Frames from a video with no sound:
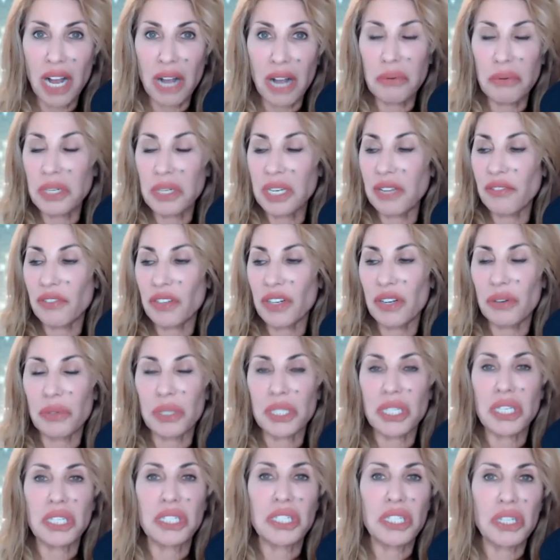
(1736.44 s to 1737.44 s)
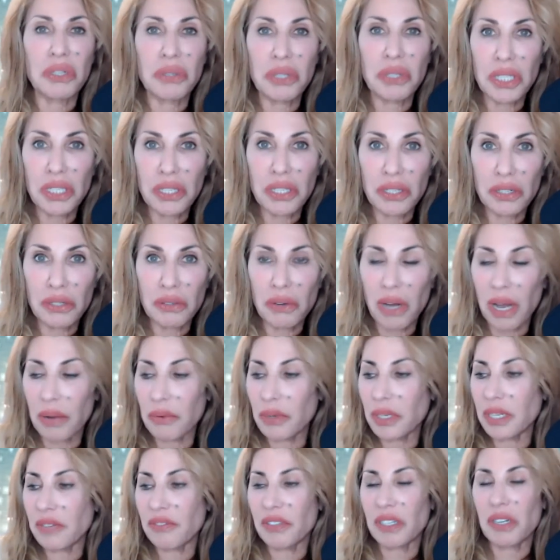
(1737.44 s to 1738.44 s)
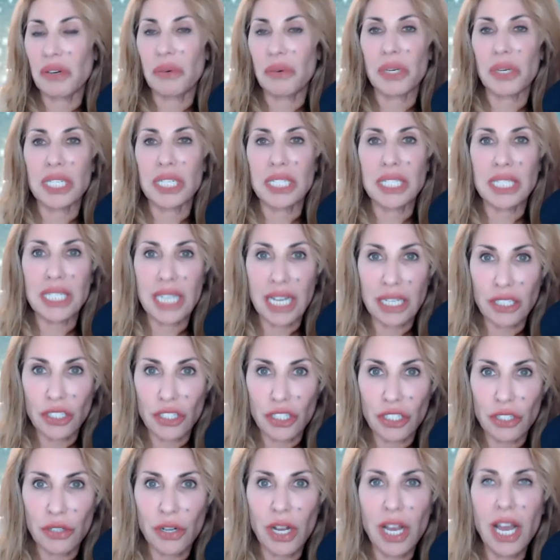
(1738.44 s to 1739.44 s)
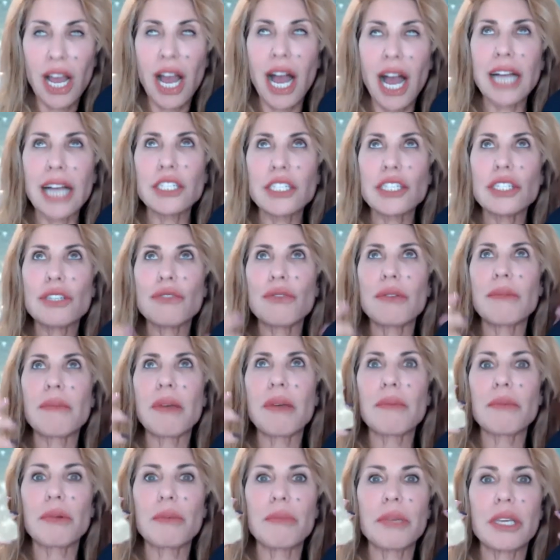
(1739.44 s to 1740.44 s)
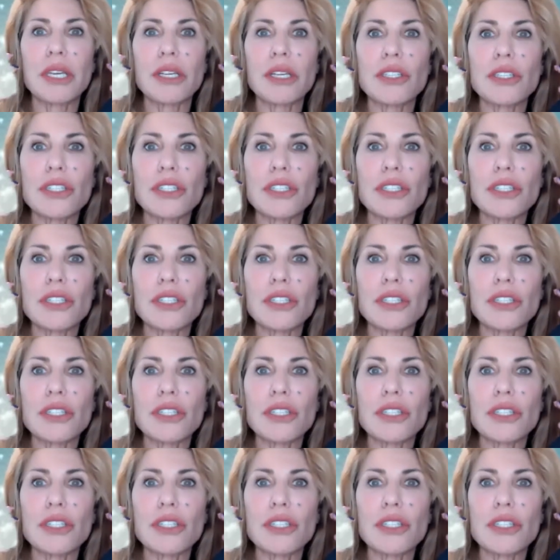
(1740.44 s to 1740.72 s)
I wouldn't even know what to do with you. I wouldn't even know where to send you." I just remember being